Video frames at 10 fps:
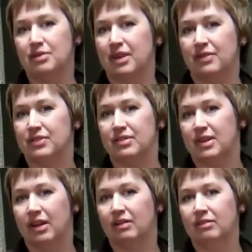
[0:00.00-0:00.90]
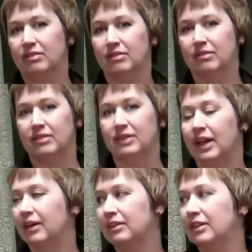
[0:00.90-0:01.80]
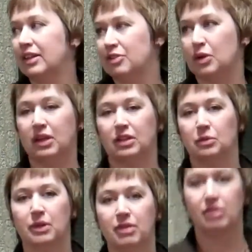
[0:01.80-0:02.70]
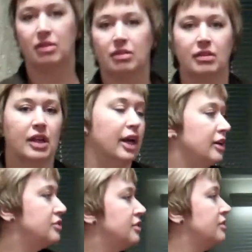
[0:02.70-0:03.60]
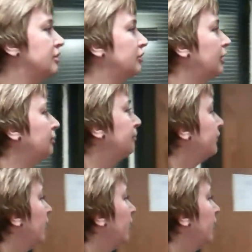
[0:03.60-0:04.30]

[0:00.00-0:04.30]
This house left is not, it's right here with an eye to the teardrop.